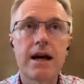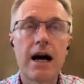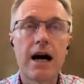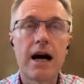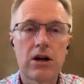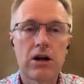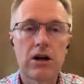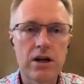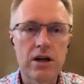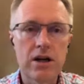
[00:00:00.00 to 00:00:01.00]
a
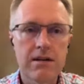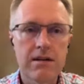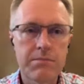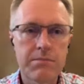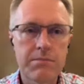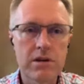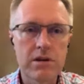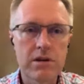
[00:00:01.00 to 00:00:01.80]
culture that's supportive of